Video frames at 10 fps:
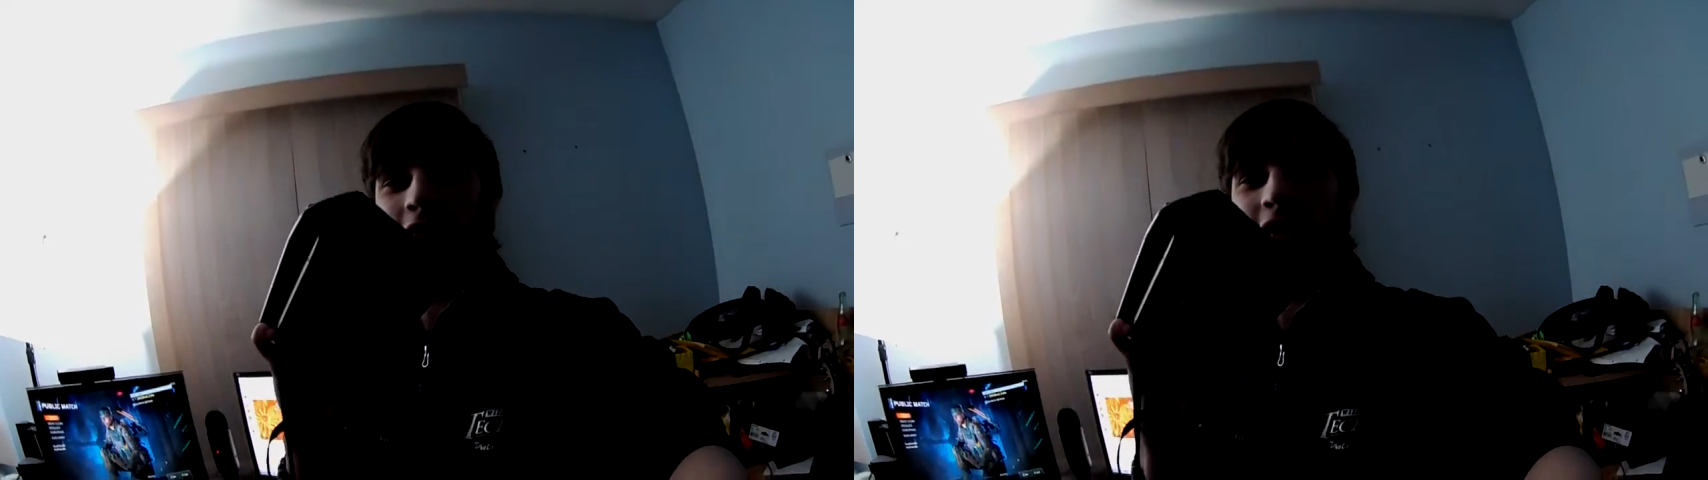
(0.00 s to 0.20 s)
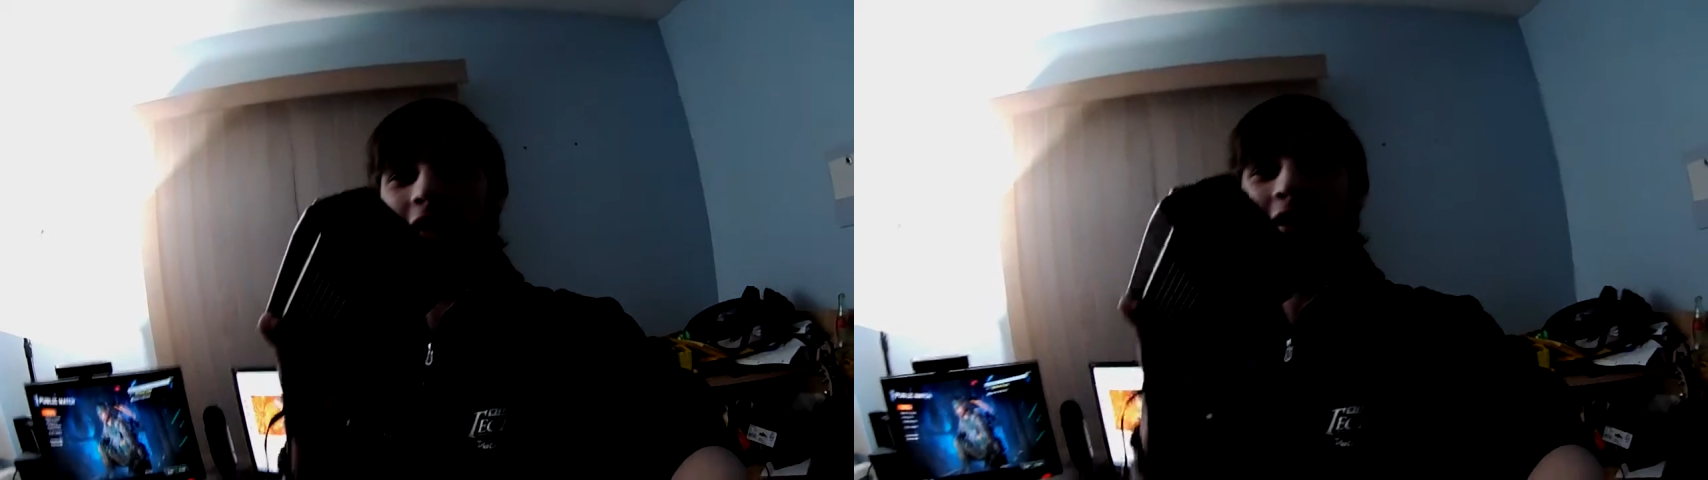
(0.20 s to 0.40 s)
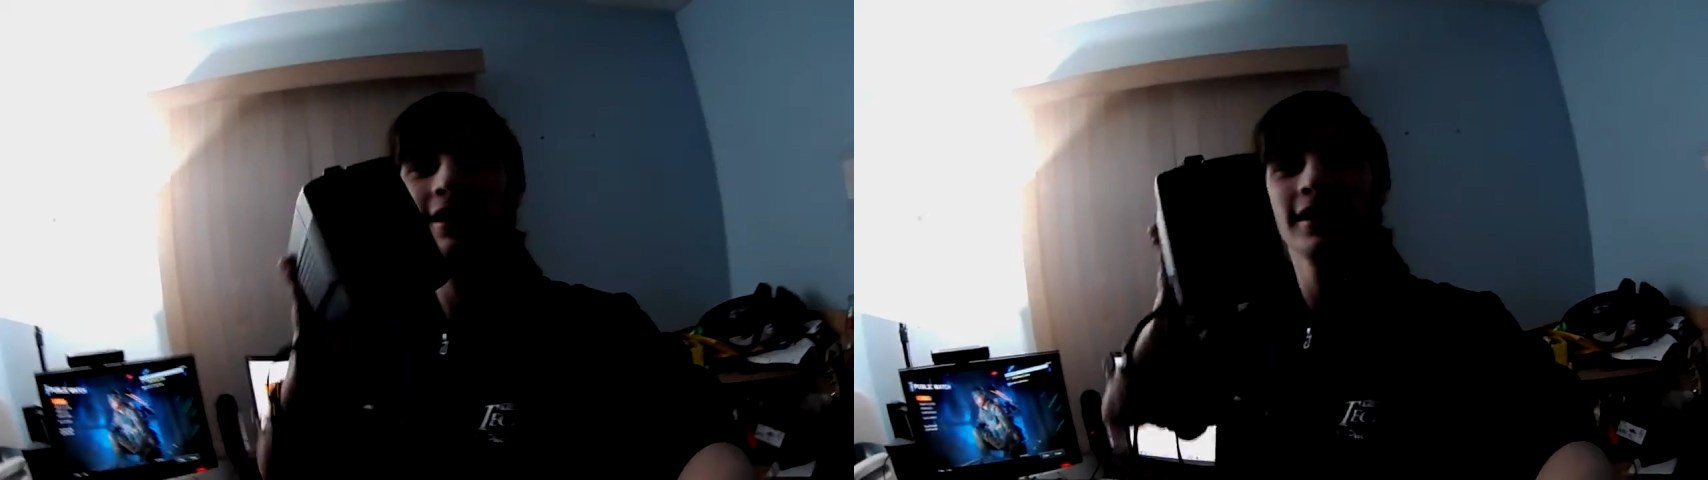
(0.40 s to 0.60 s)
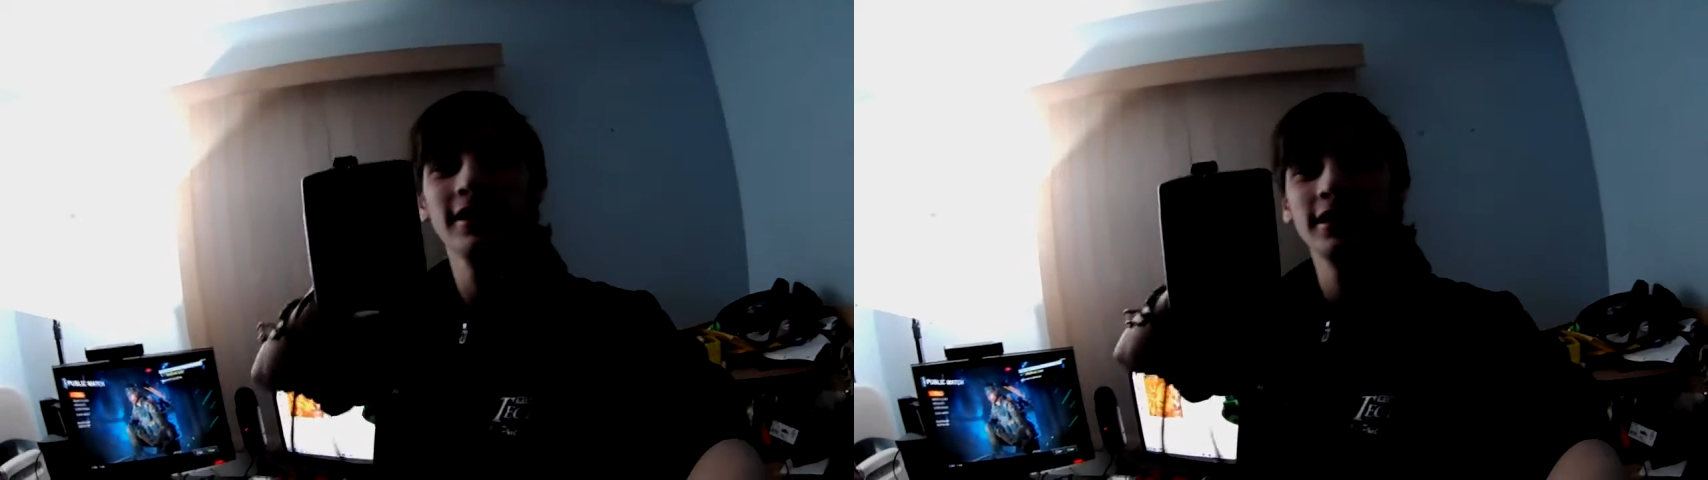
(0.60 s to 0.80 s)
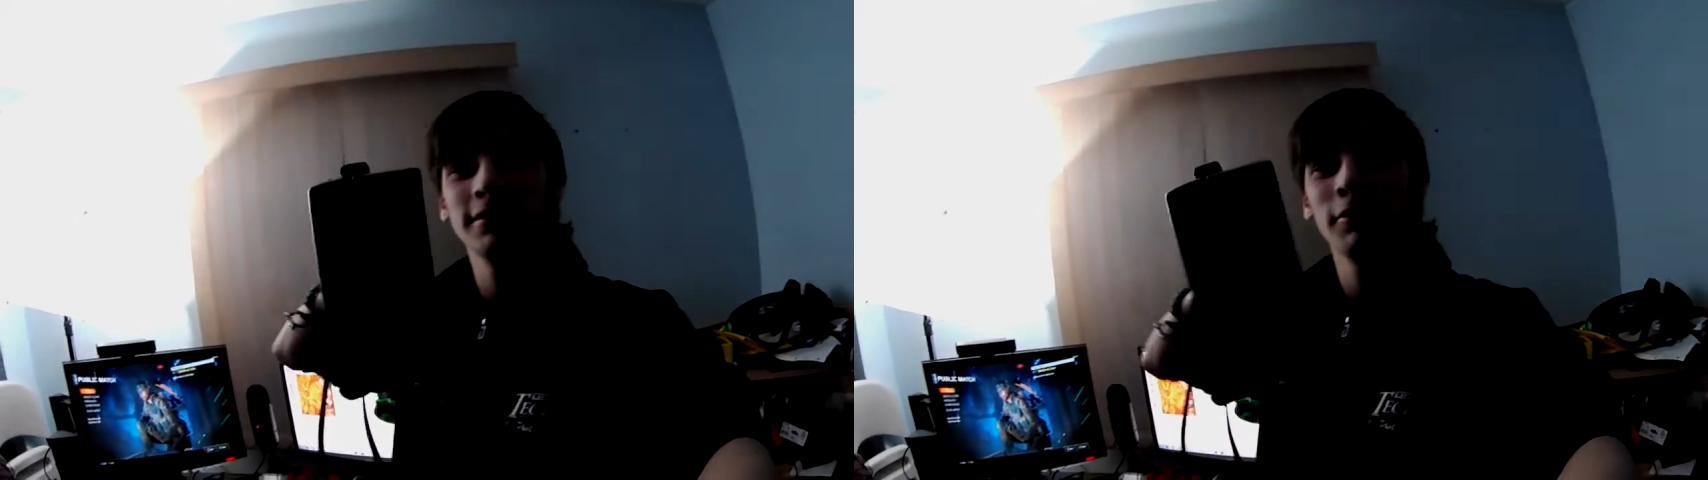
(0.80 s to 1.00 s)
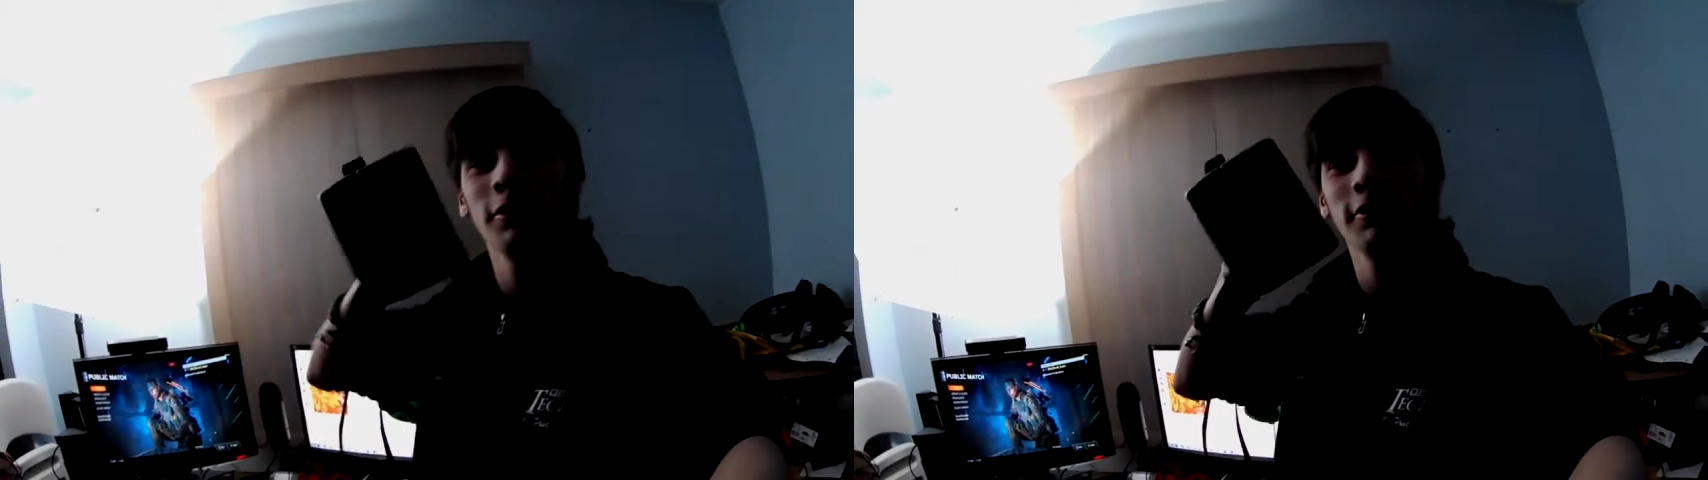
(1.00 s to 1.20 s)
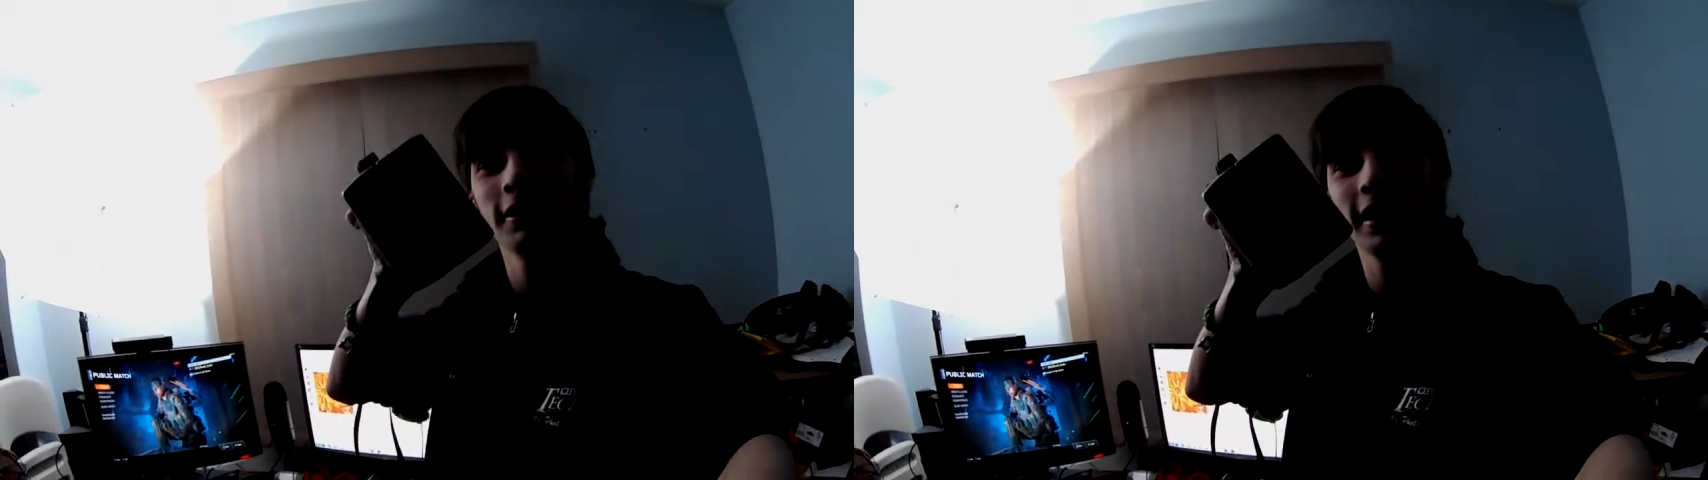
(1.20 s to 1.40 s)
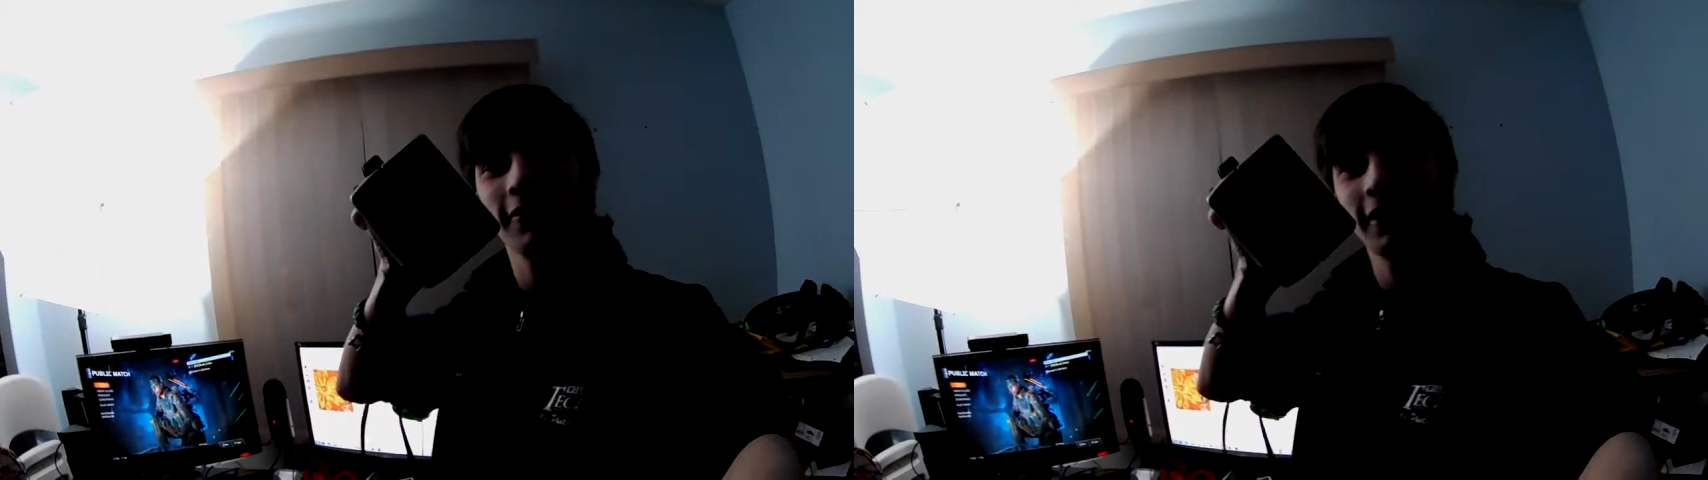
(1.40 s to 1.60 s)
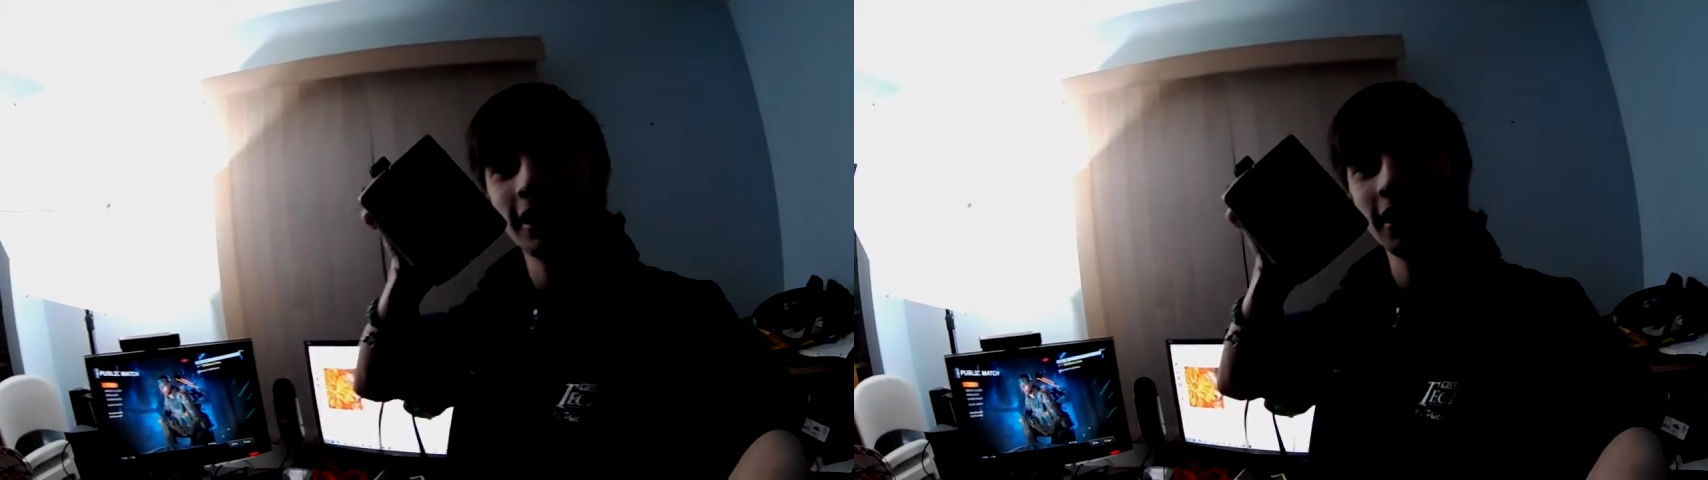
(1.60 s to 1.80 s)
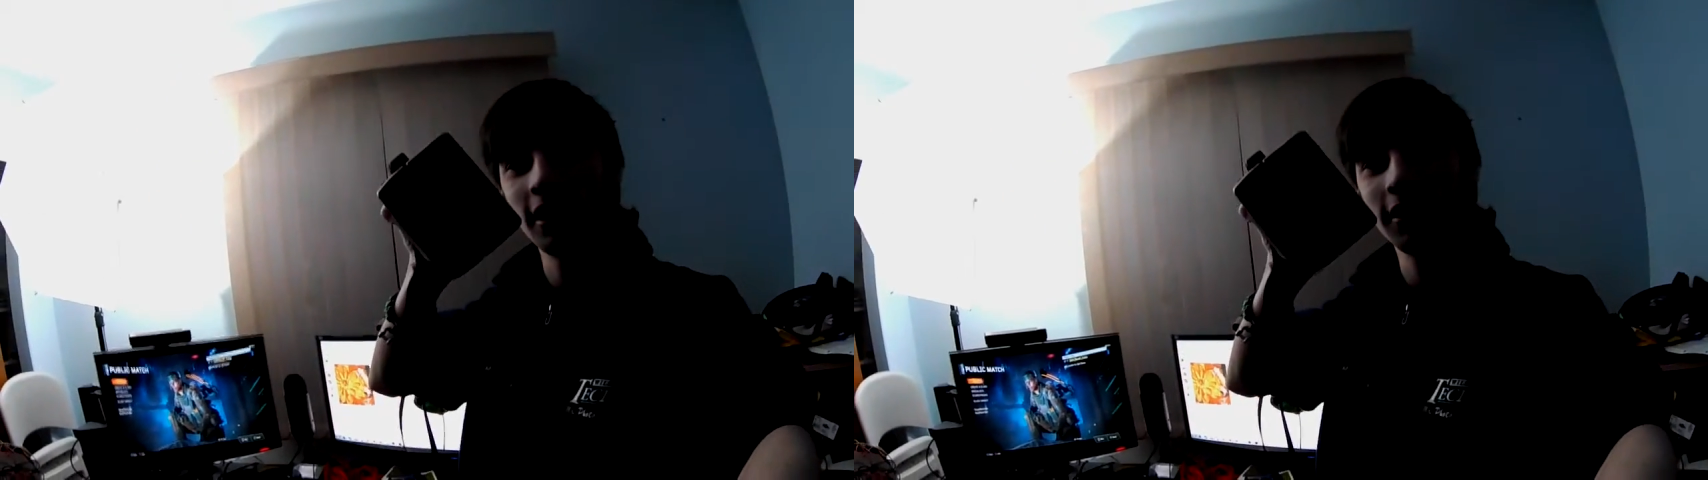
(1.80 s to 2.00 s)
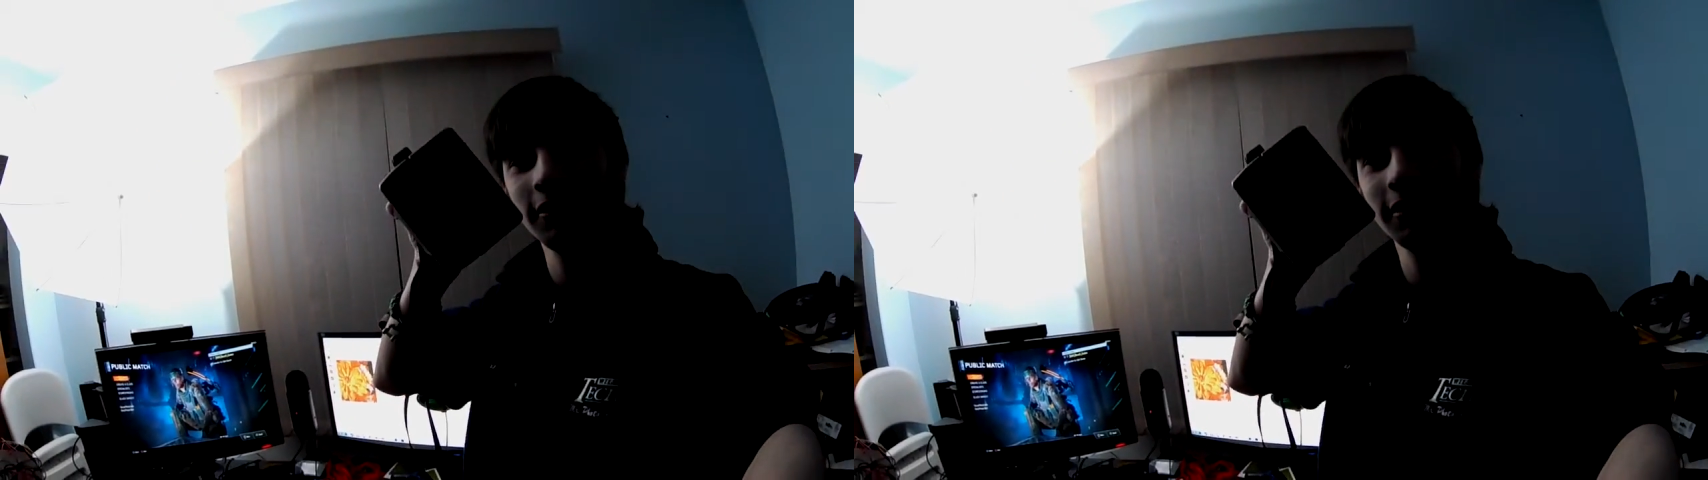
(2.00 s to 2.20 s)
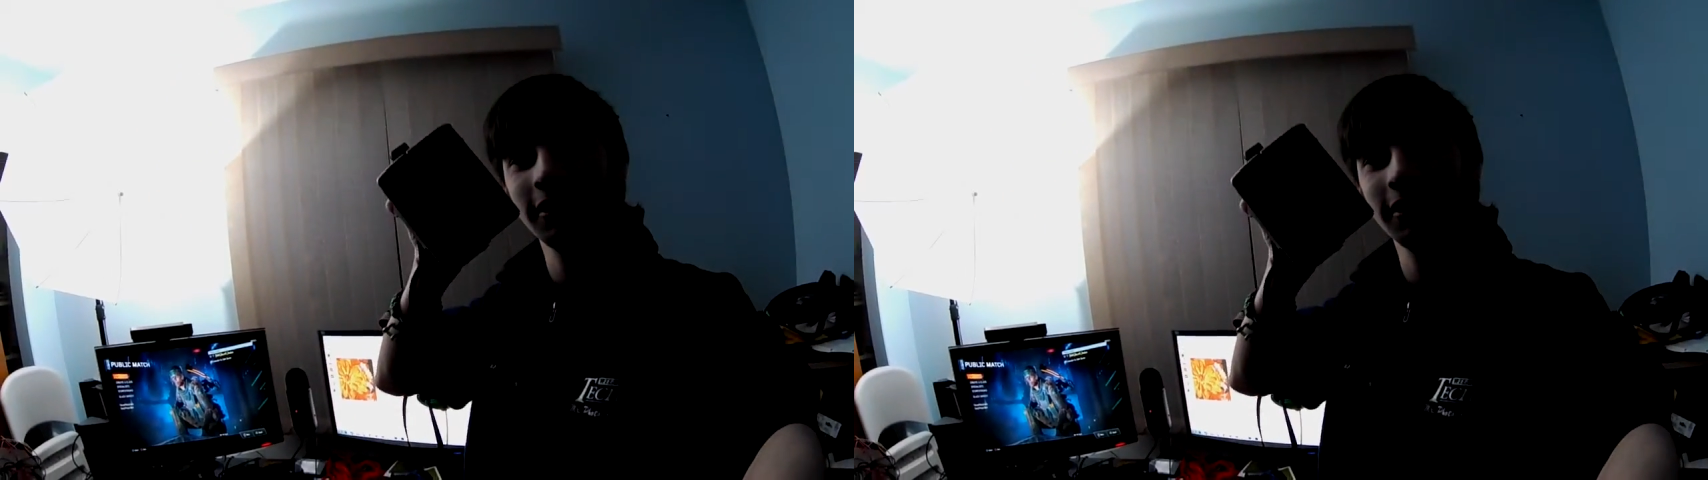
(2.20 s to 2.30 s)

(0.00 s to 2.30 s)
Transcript: guy, it's the Polaroid, if you didn't know.